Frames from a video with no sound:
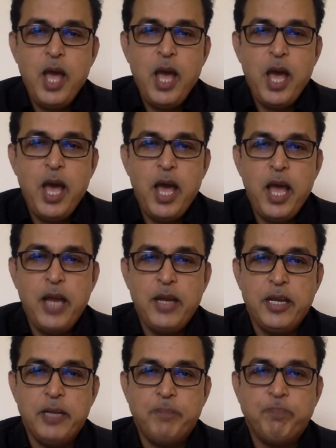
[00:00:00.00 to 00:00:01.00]

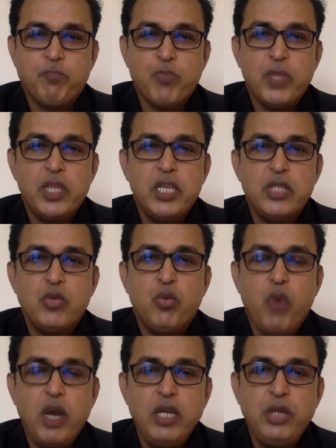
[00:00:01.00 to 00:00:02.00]
And this
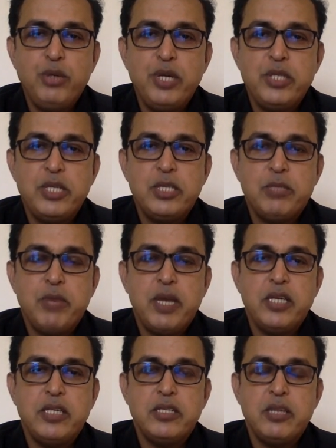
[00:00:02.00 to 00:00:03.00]
126
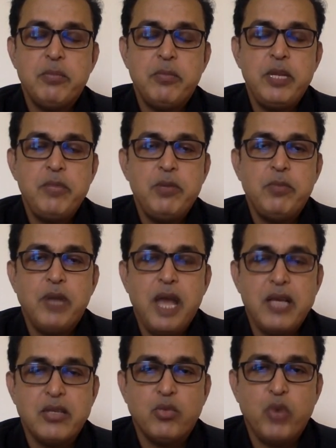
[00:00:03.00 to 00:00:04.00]
might, many people
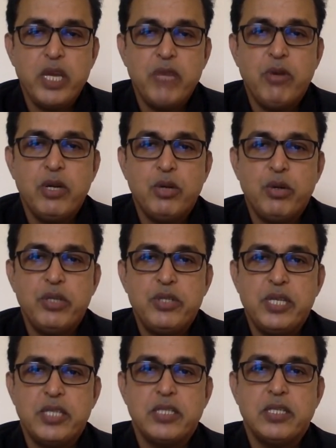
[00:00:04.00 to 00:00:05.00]
ask, why
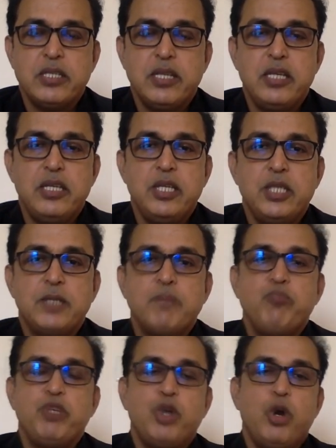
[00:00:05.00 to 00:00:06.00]
126? That is
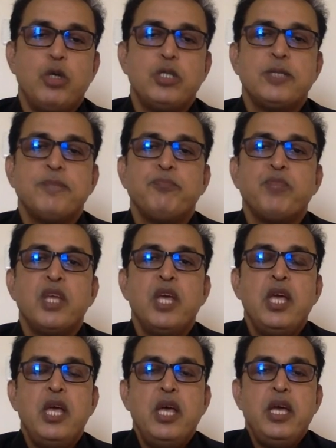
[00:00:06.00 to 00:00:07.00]
because
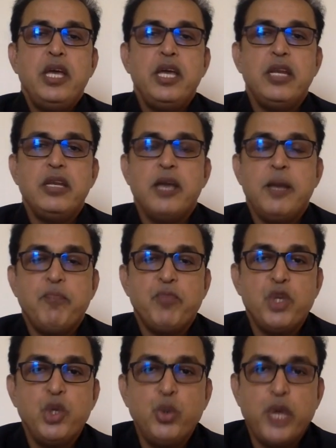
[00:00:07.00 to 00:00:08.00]
in
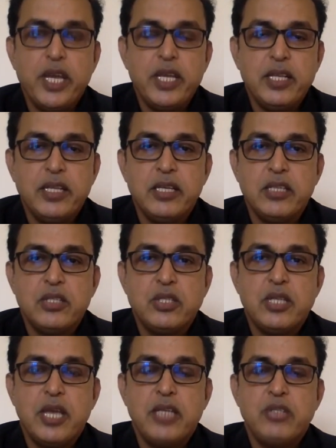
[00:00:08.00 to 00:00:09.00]
UK, there is
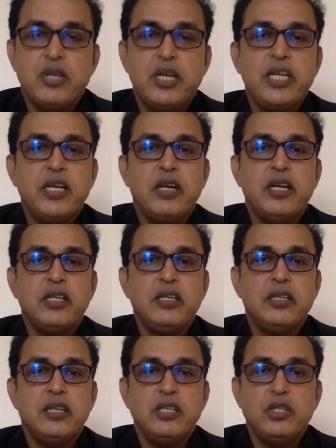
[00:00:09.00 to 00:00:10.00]
a study
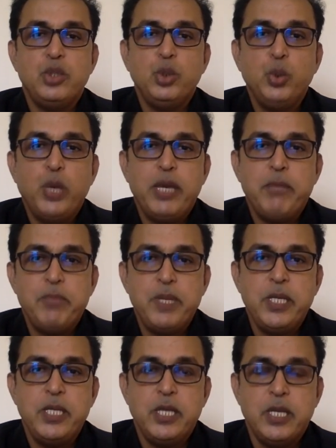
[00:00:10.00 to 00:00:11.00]
conducted, that is UK
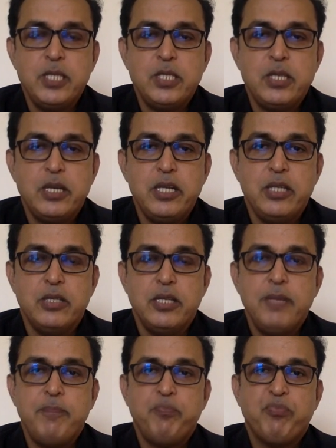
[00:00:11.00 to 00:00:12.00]
PDS study is there.